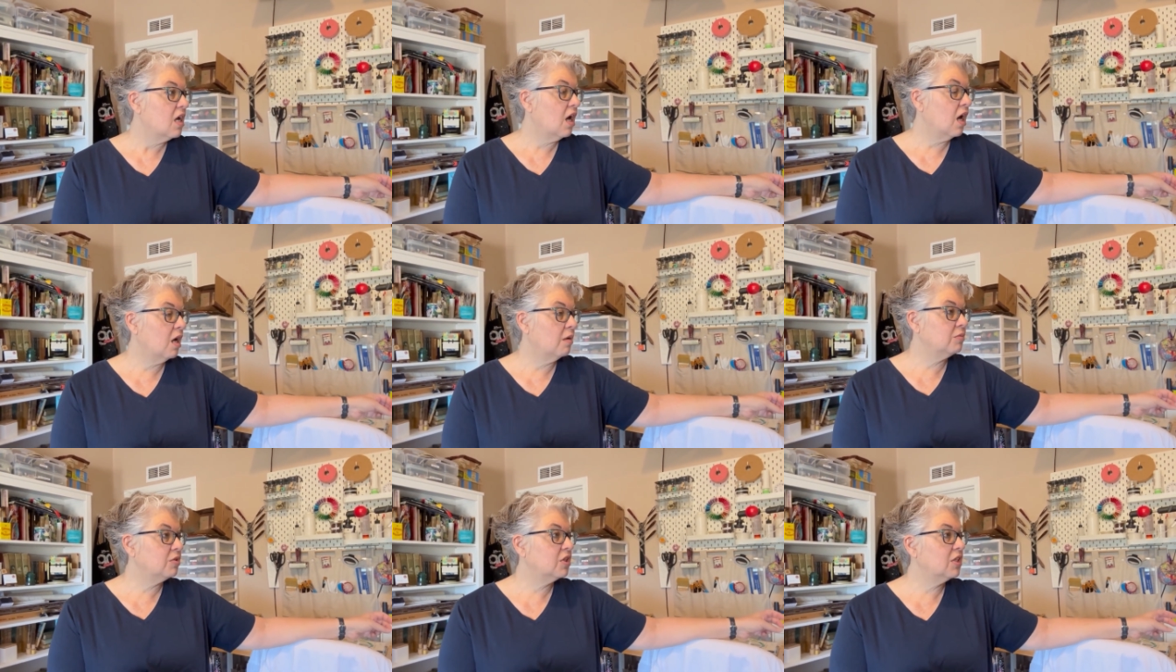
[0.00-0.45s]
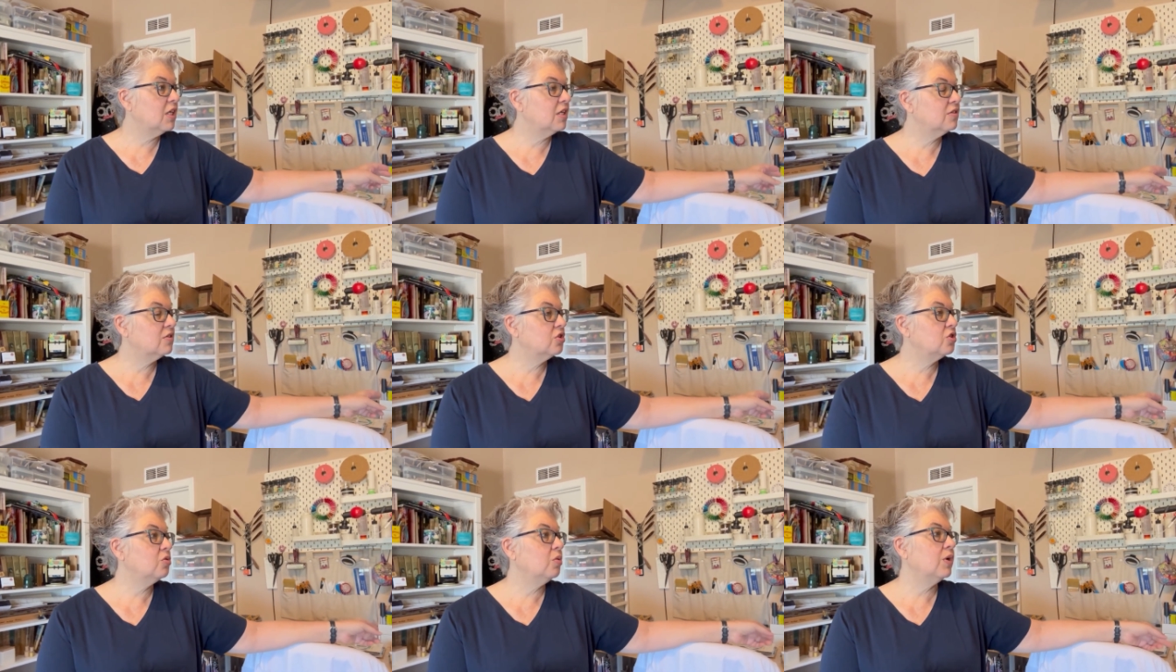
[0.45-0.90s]
Um,
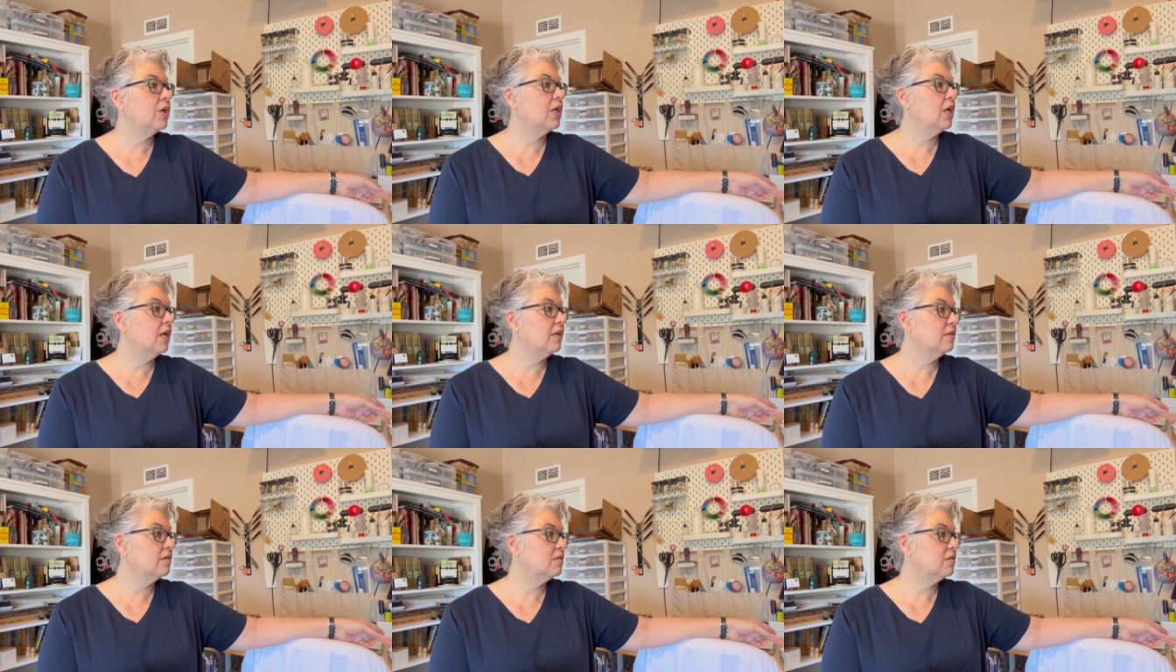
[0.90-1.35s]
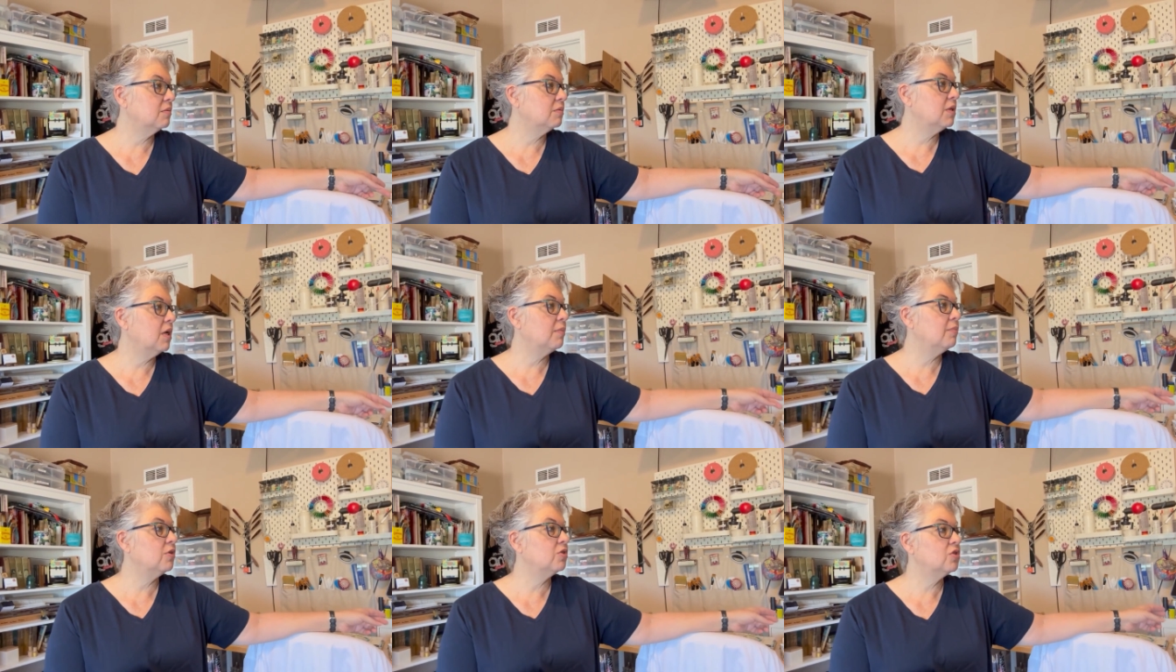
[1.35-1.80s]
today's the 29th of
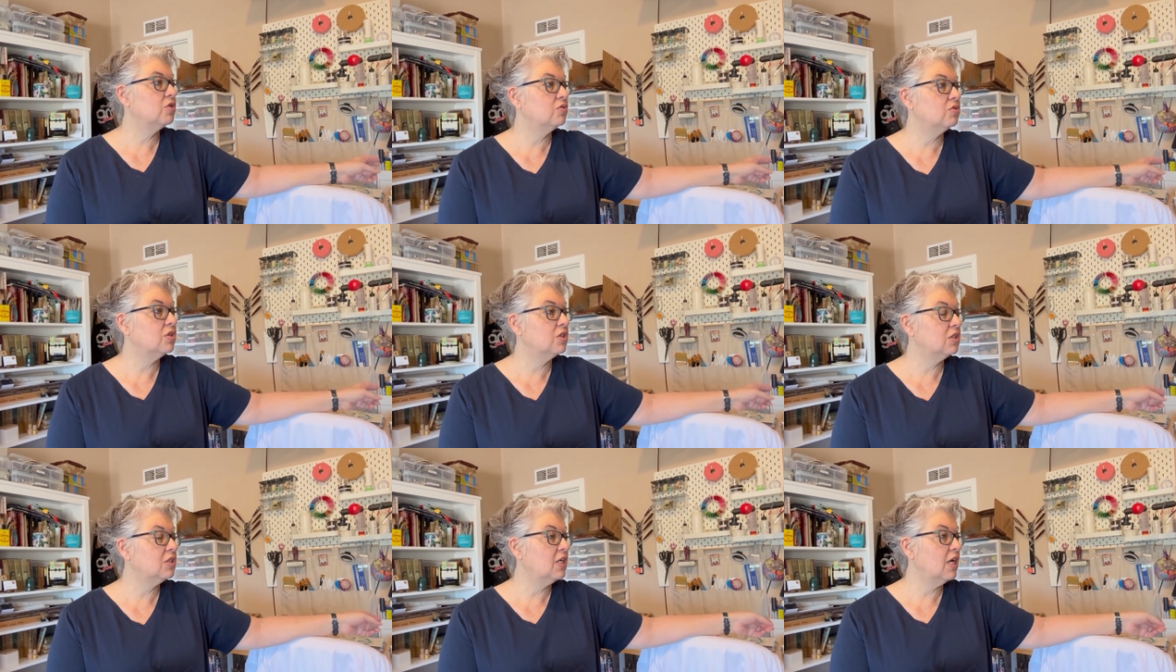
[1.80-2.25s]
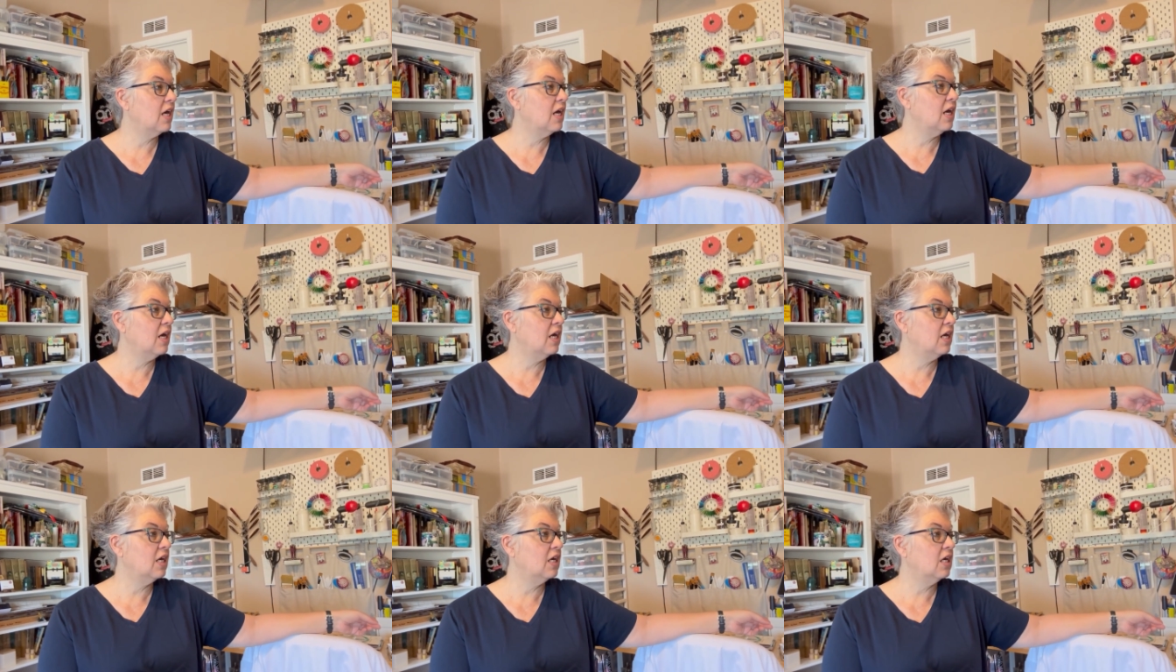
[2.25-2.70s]
September, so
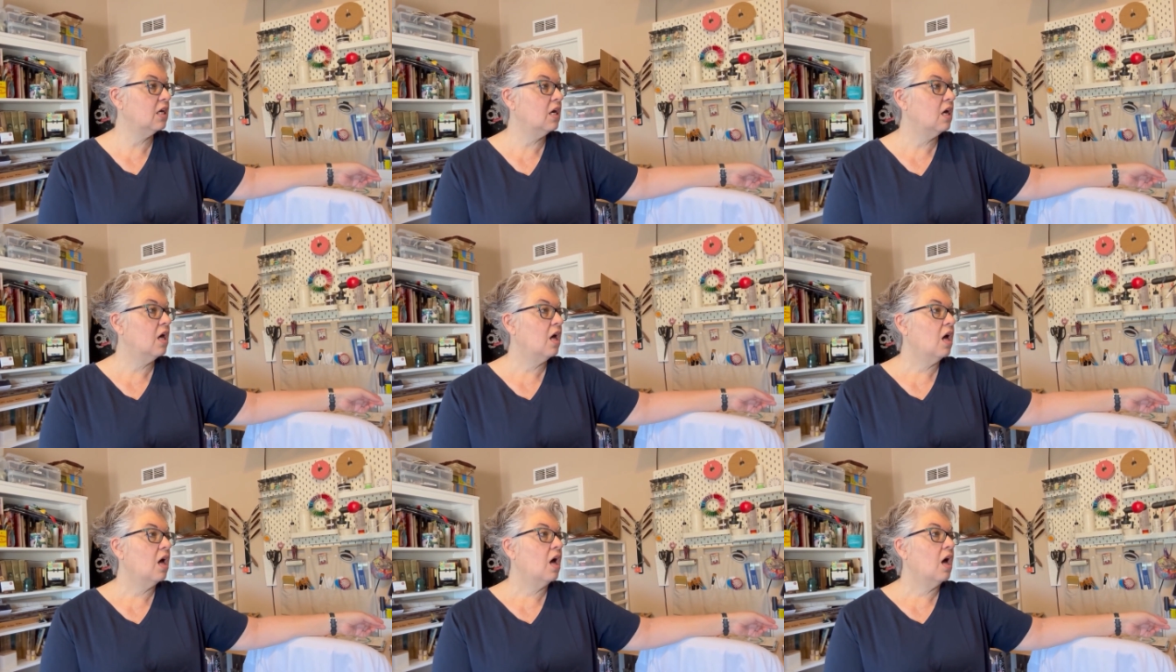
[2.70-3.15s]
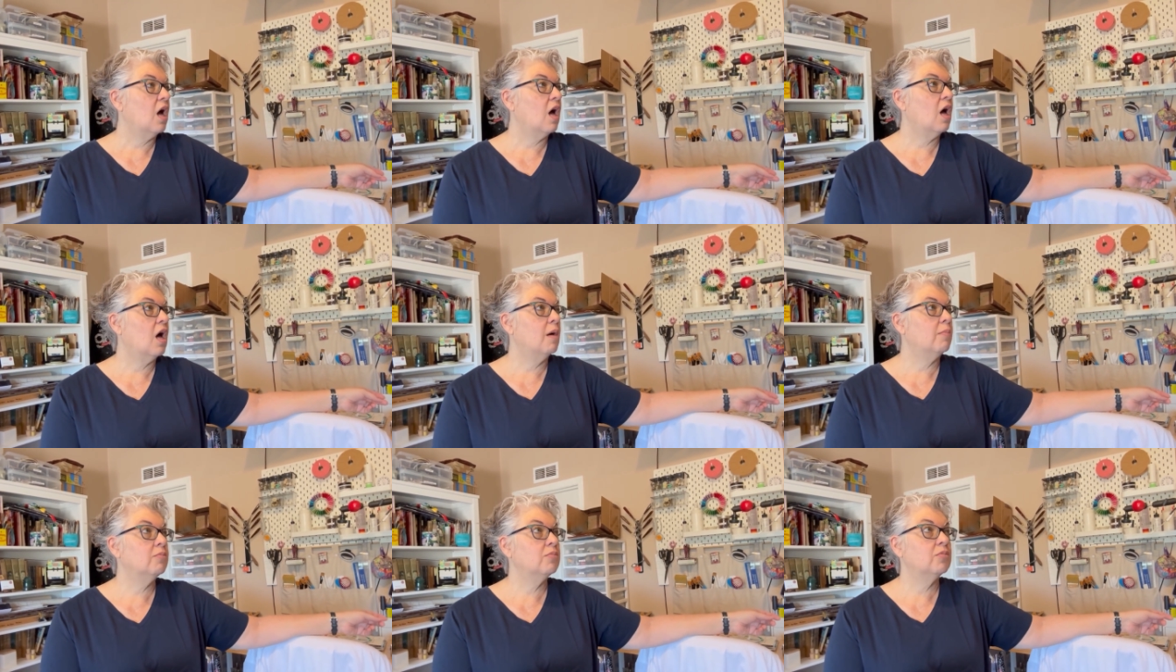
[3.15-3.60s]
today
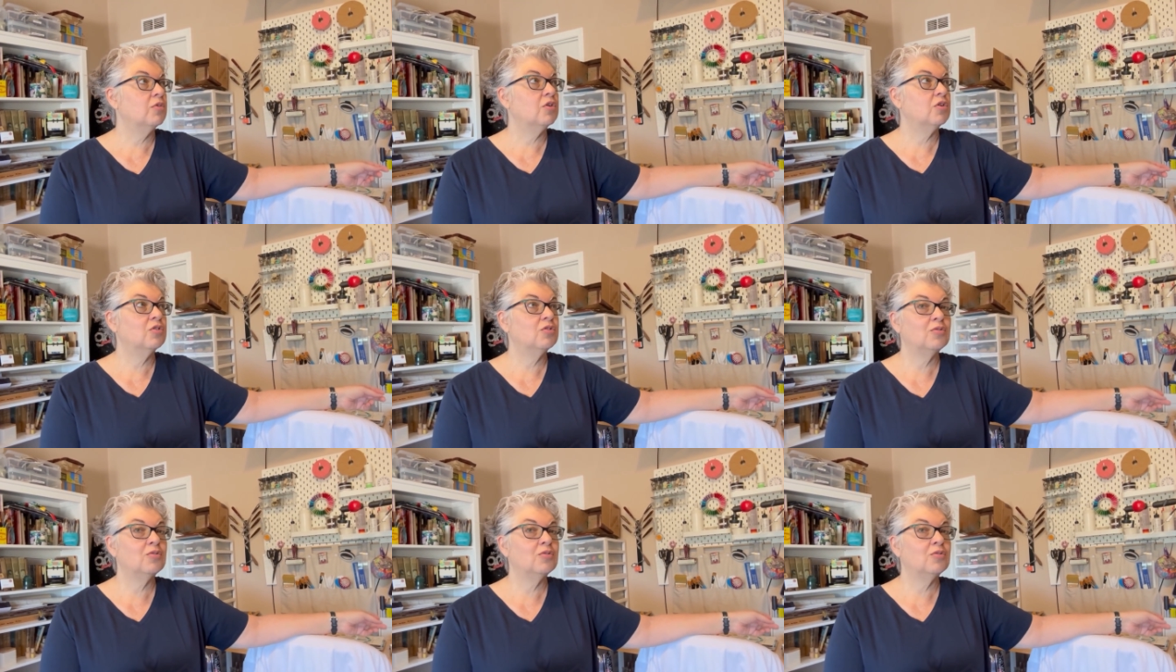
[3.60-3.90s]
um,